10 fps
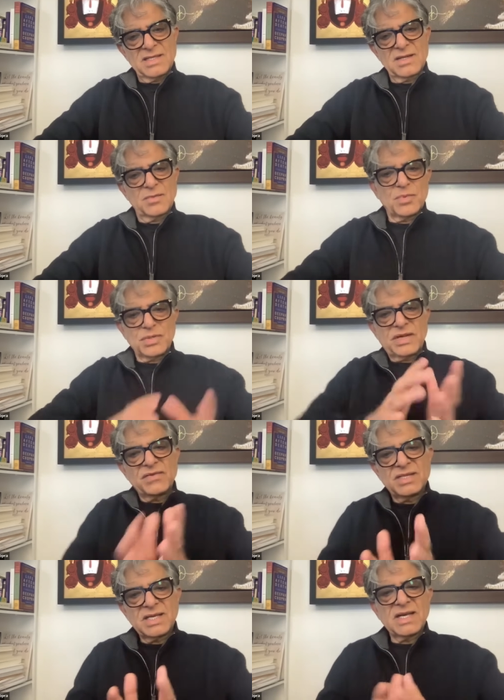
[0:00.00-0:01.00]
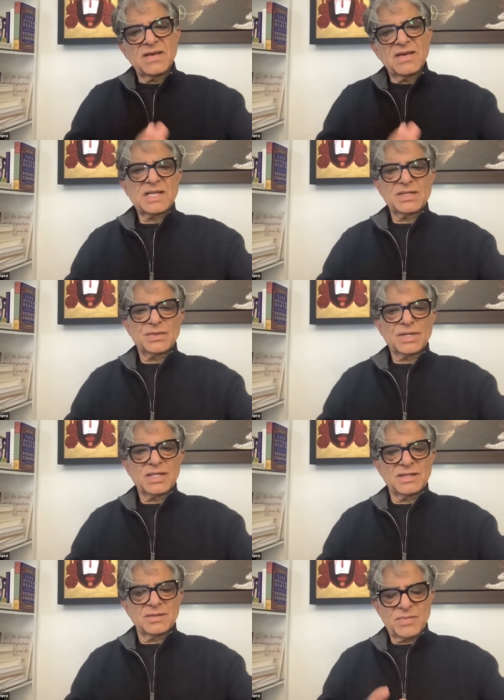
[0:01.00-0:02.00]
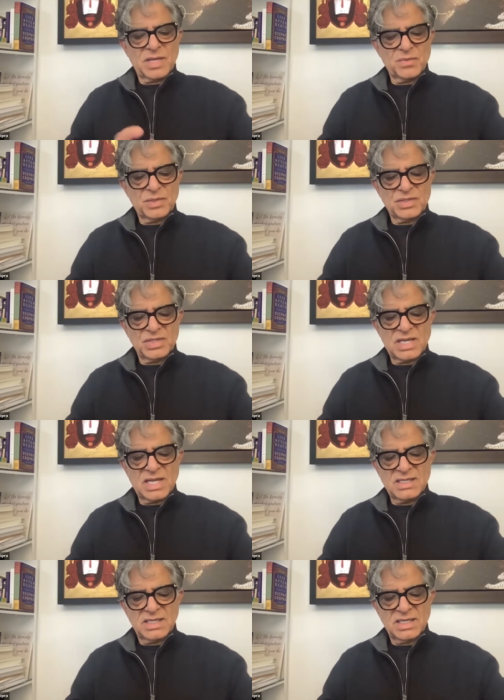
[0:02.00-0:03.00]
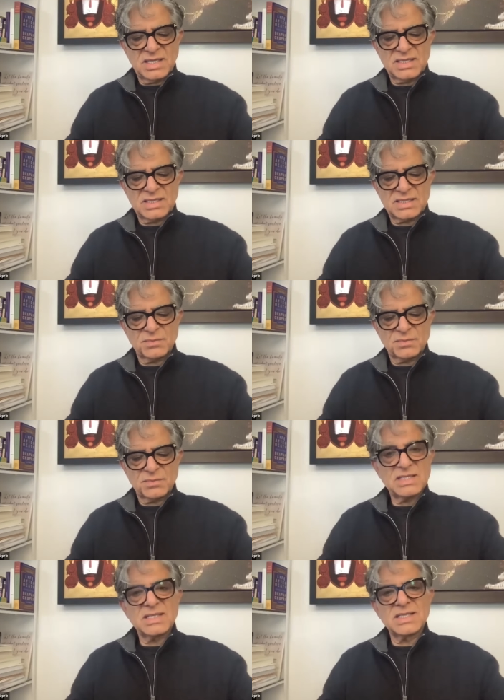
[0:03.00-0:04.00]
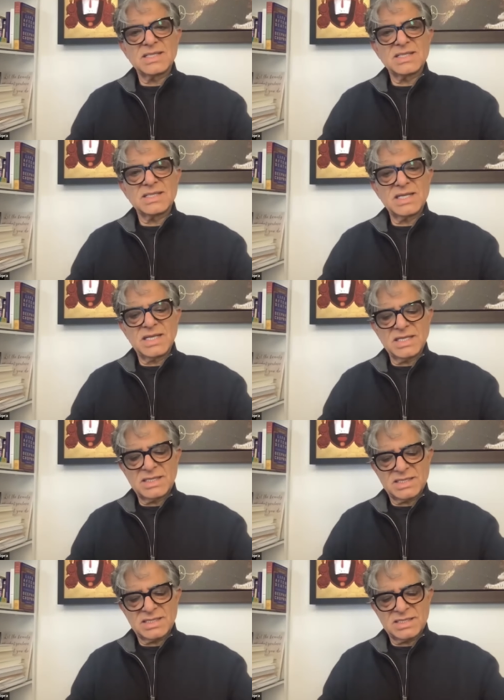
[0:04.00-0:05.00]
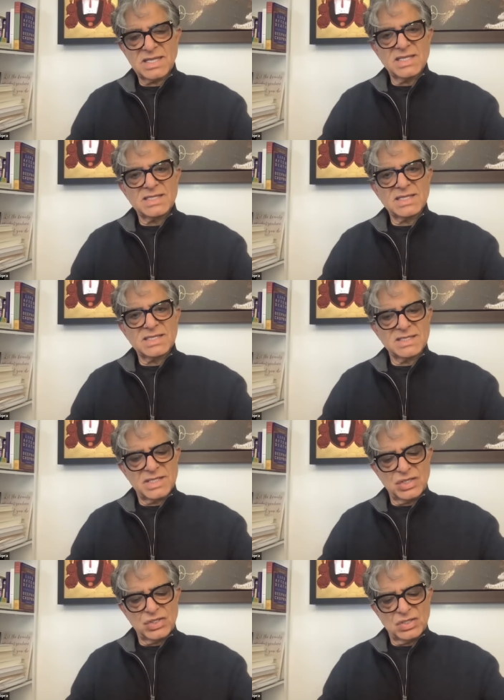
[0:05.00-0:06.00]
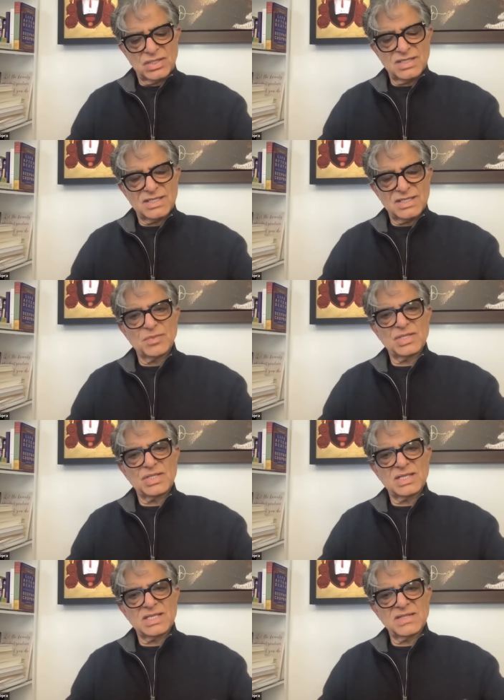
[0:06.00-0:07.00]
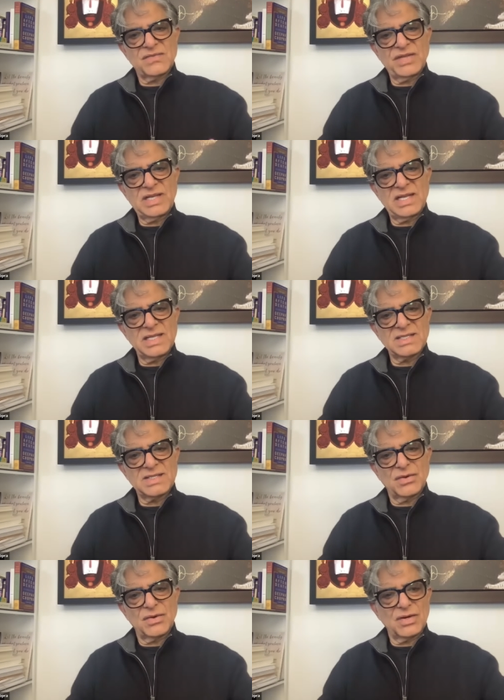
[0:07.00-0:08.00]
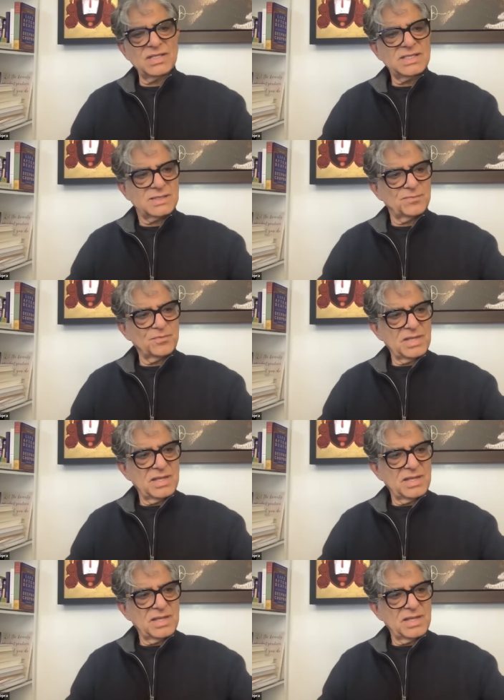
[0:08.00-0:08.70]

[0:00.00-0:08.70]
Now put everything I've said together: epigenetics, mental states, sensations, images, feelings, thoughts,